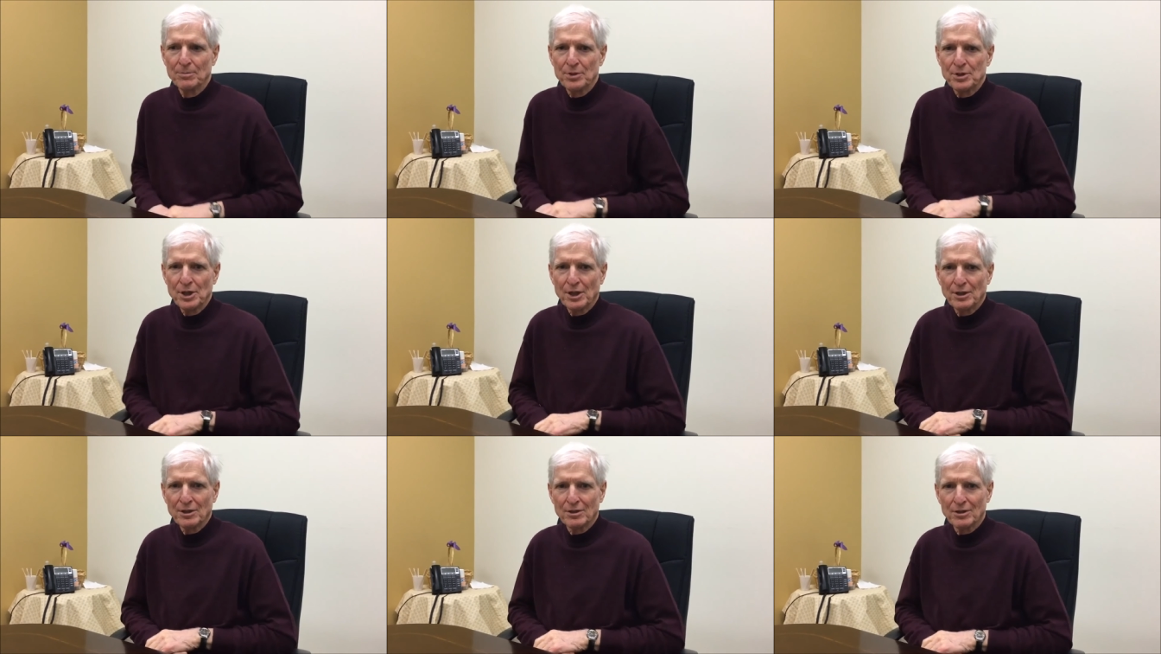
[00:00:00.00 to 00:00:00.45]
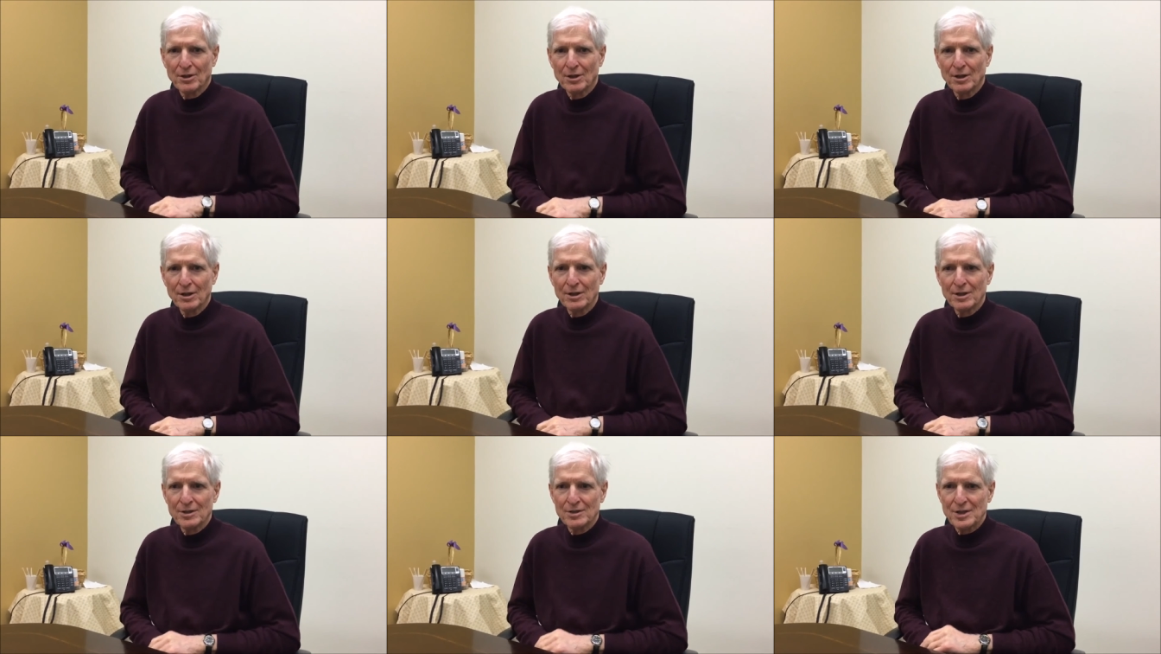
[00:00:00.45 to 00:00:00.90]
particular
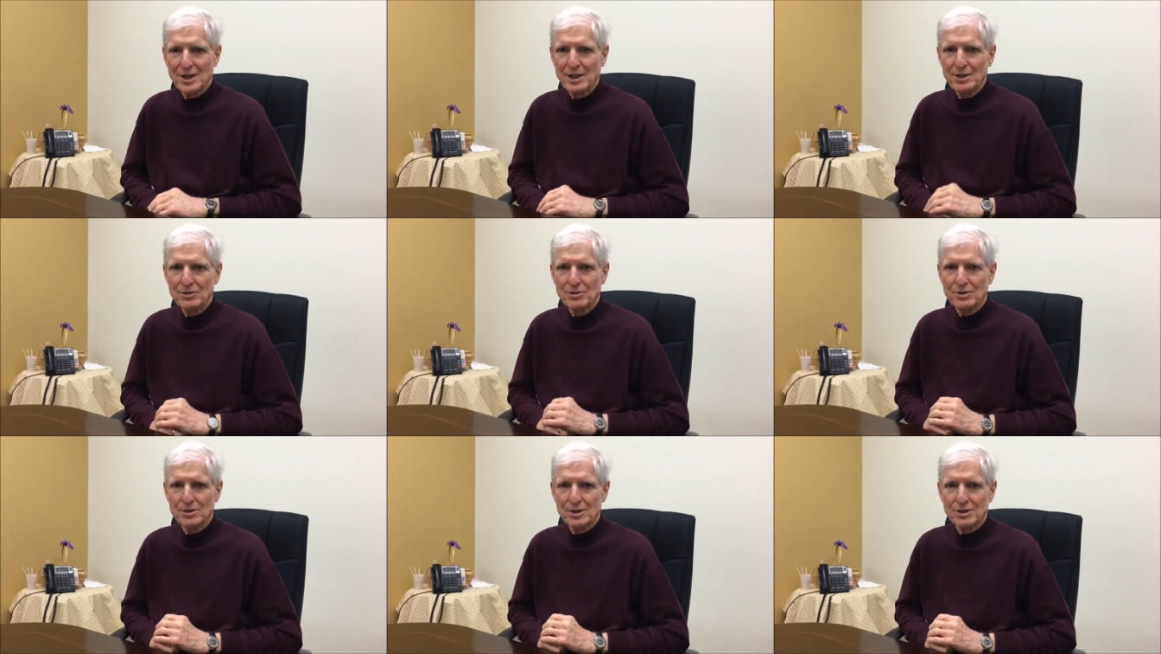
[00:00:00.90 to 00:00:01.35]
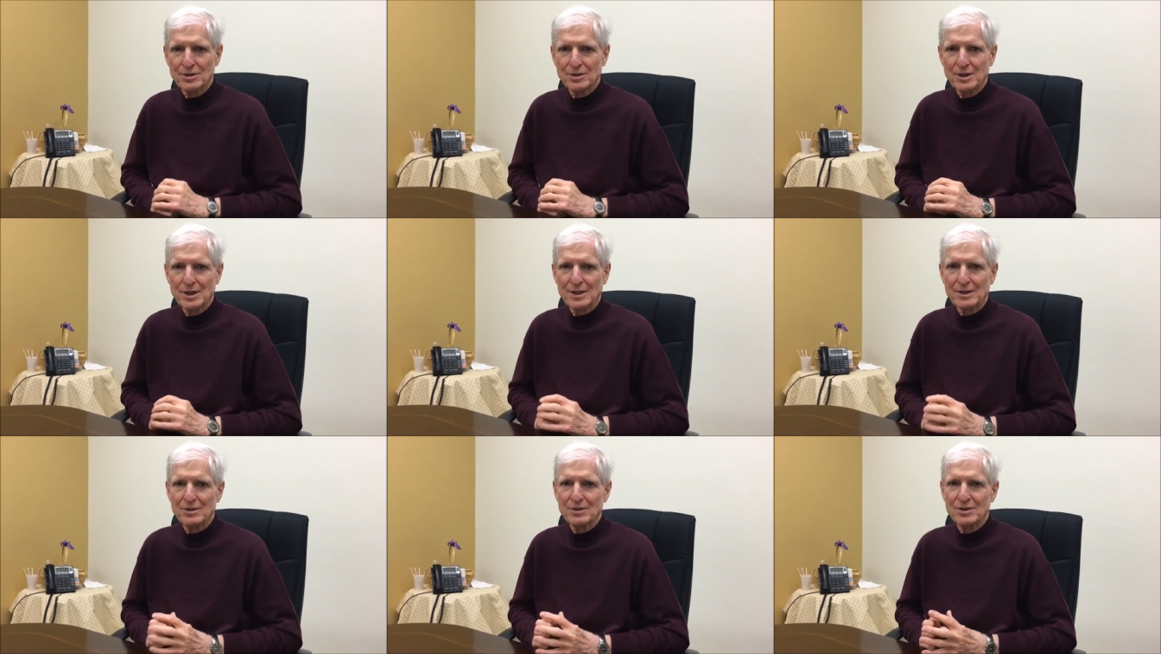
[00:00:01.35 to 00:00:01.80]
organization just
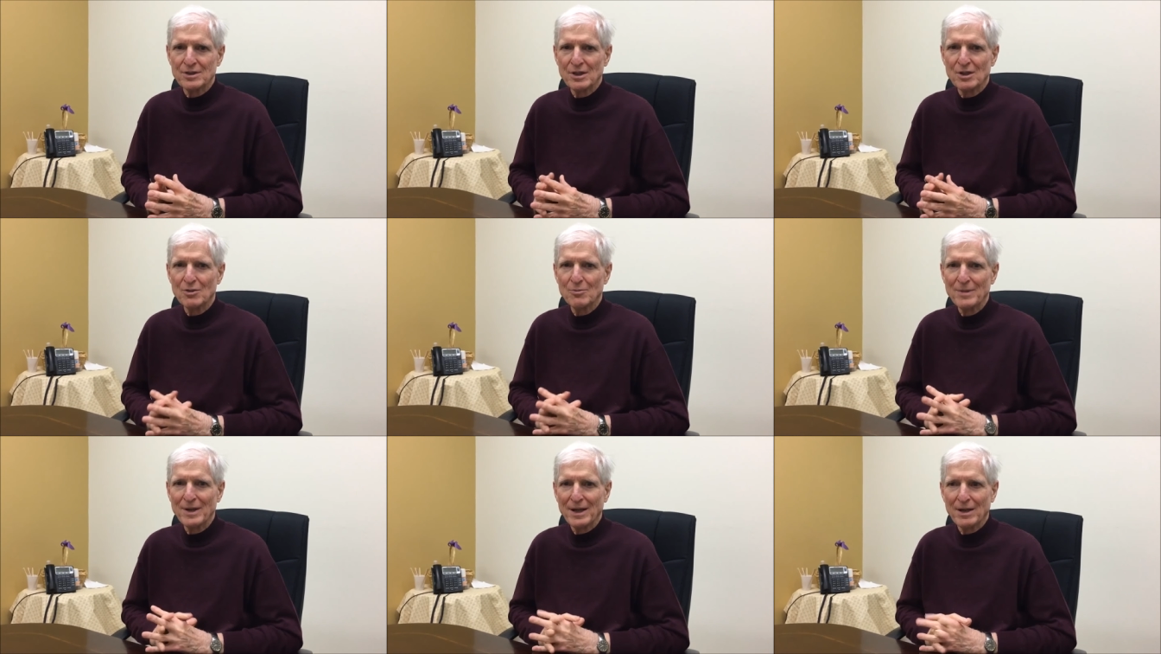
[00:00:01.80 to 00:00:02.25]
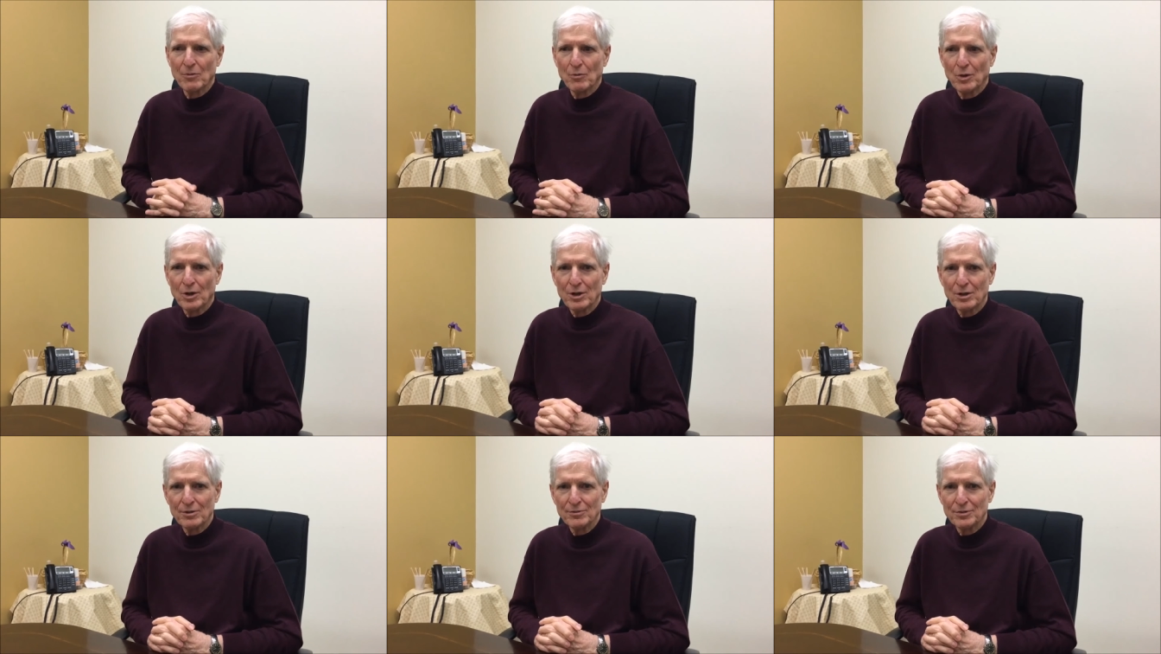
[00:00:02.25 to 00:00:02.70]
does so many
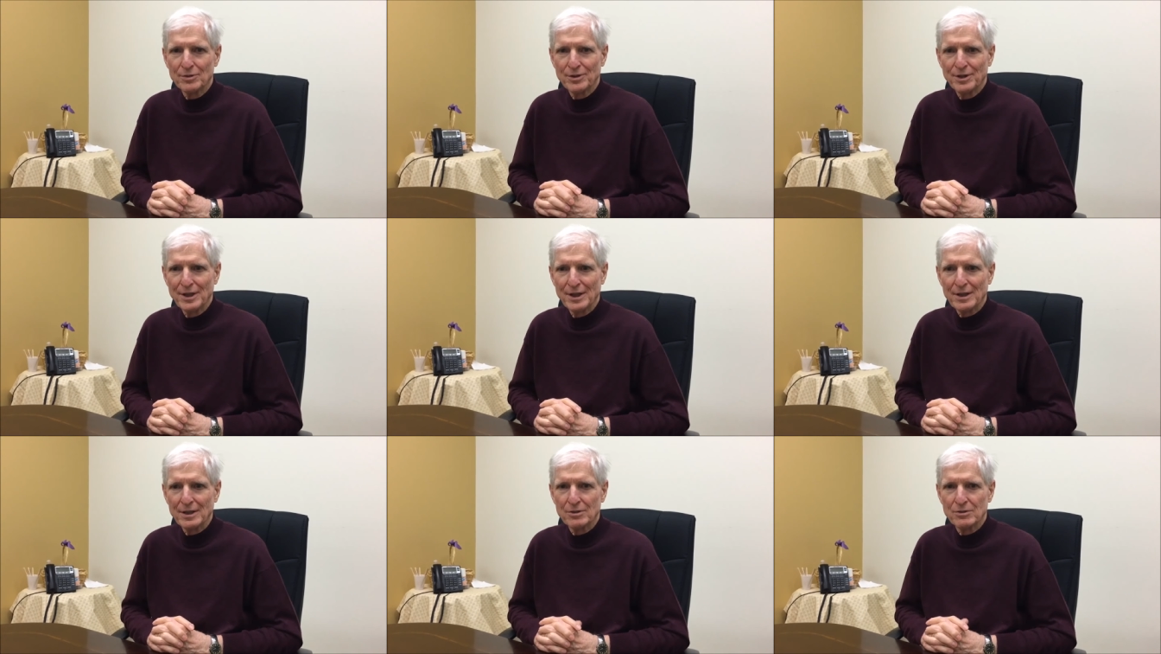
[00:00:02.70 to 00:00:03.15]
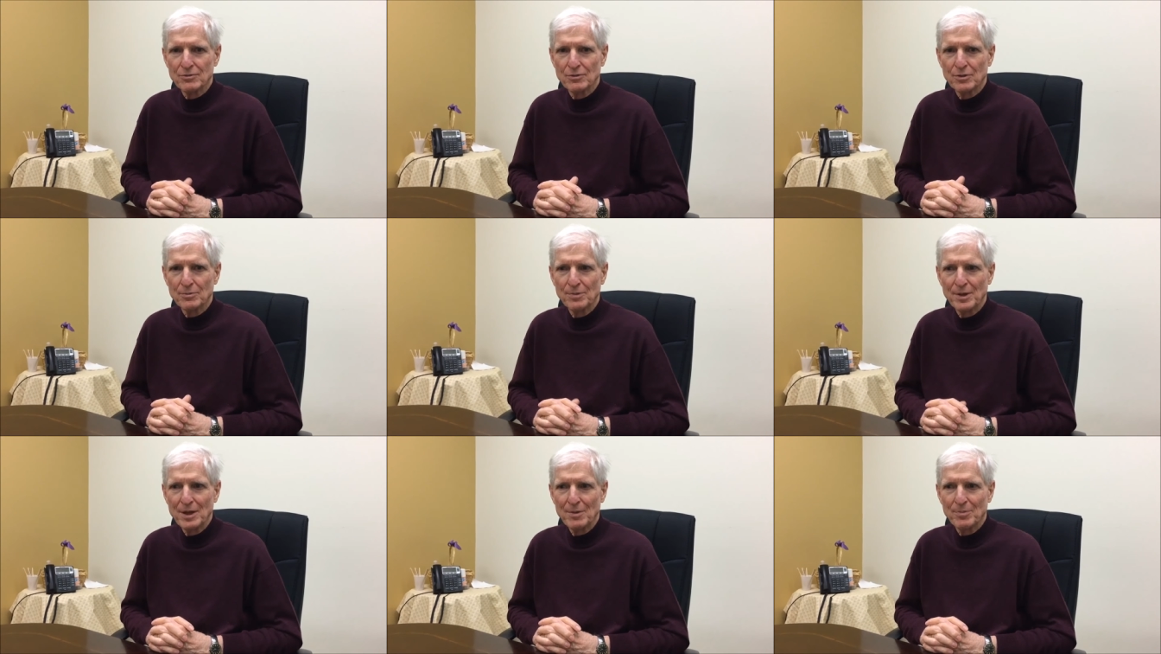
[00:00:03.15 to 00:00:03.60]
wonderful things
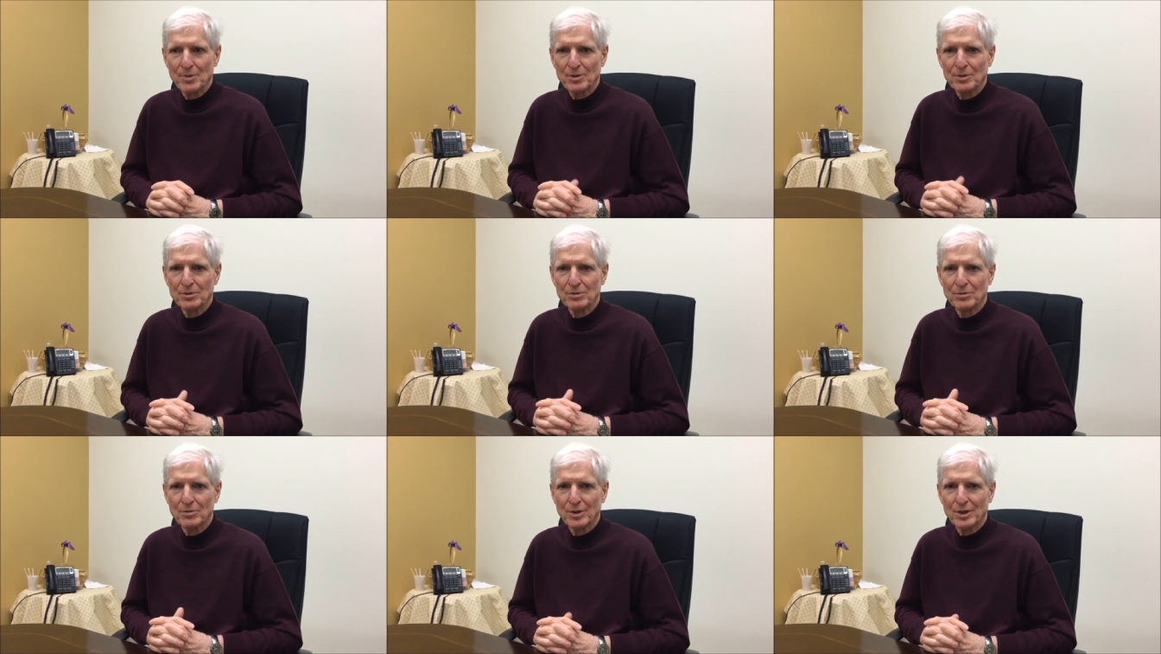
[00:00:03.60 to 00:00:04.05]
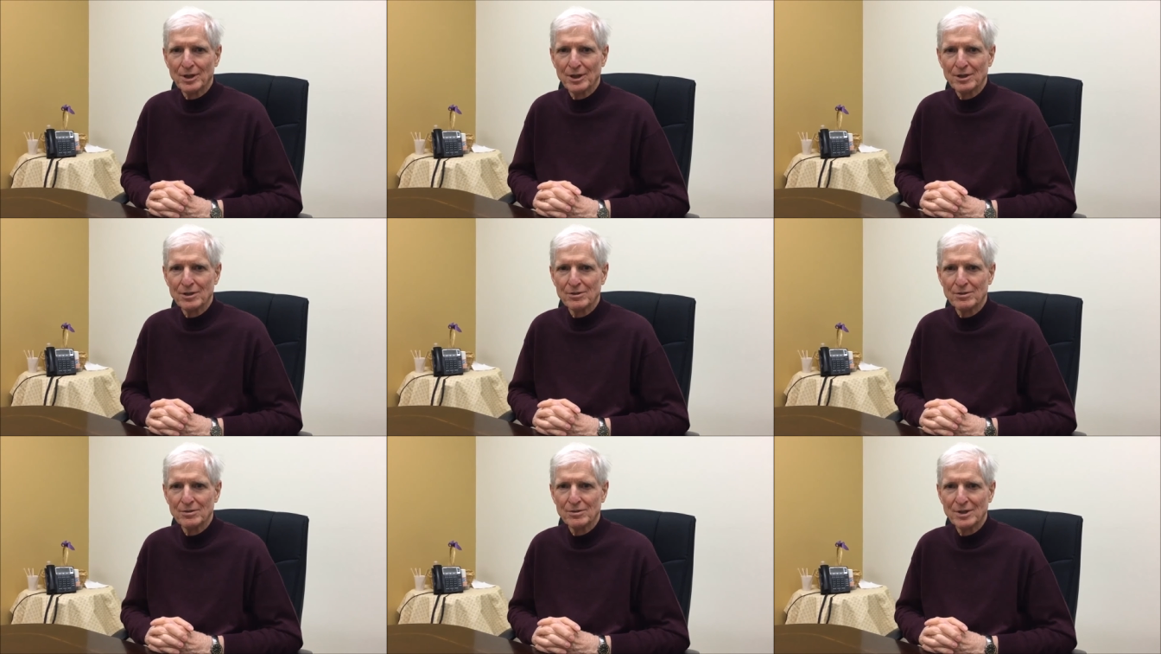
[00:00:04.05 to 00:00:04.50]
for people who
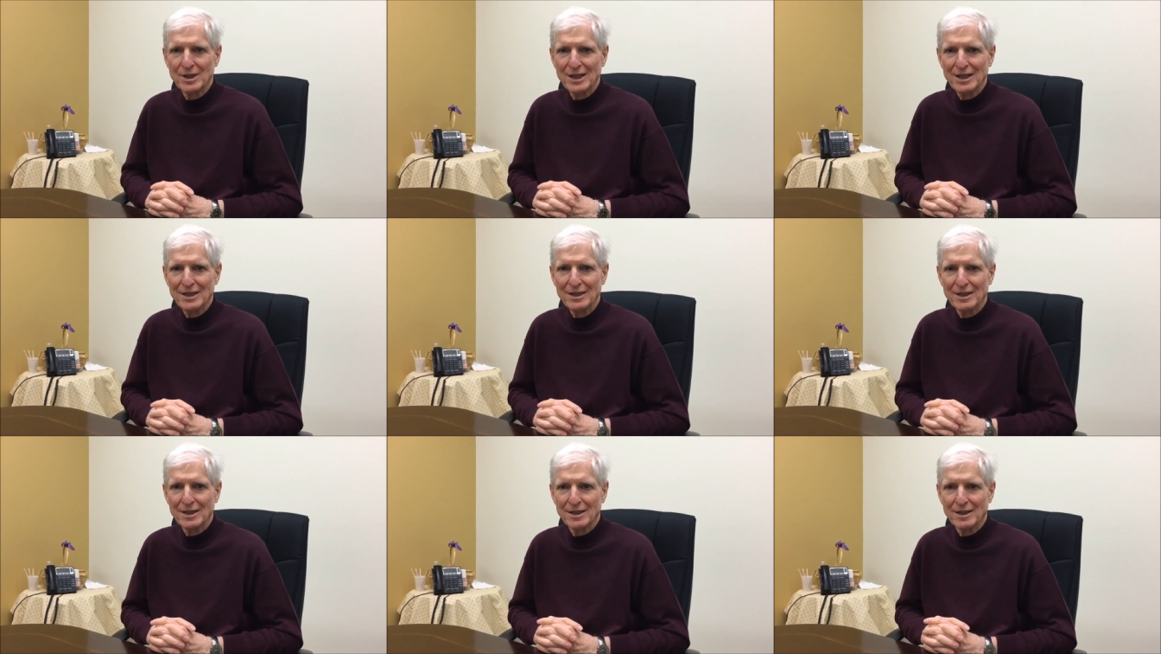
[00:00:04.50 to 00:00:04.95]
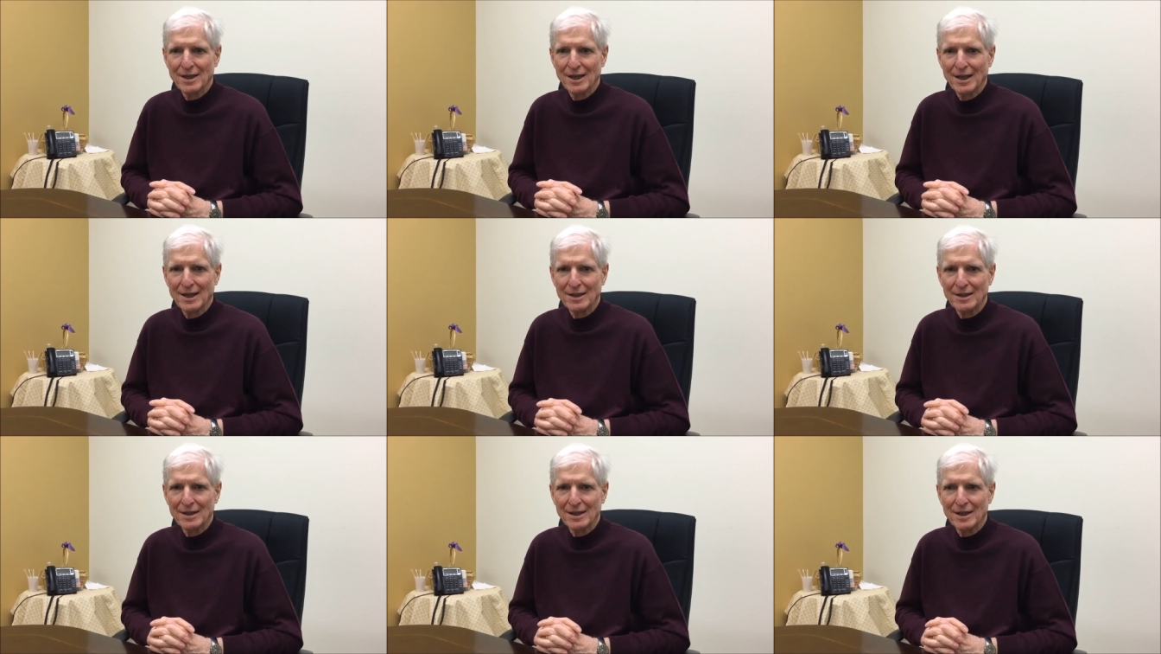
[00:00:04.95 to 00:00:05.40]
really do need a
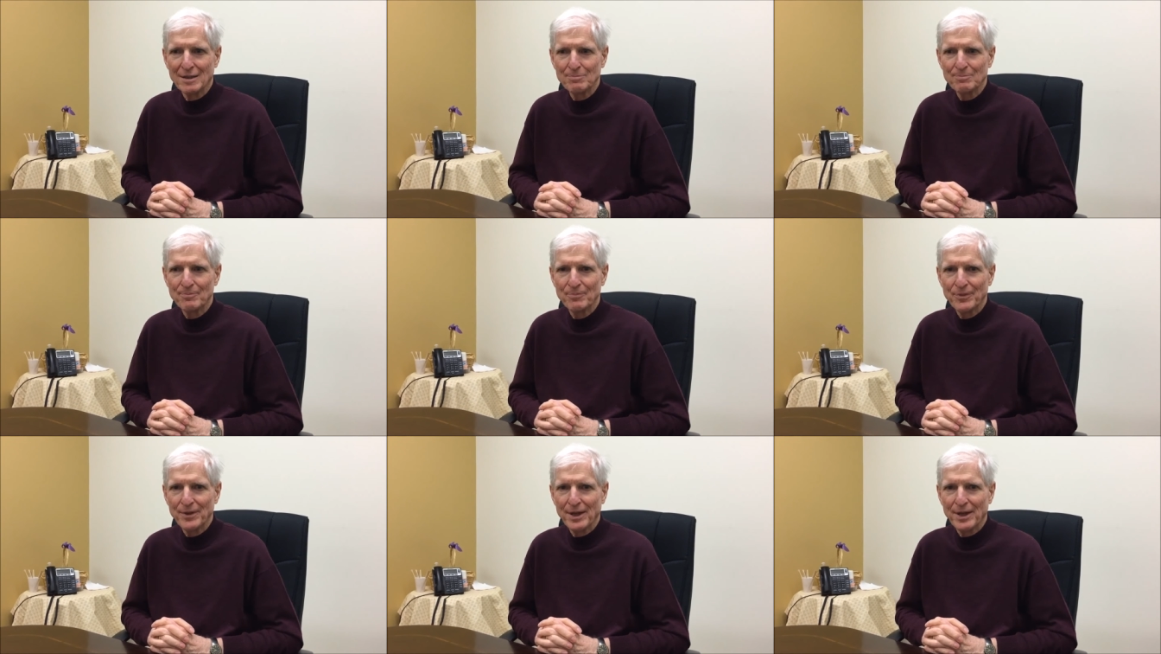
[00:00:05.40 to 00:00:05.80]
hand up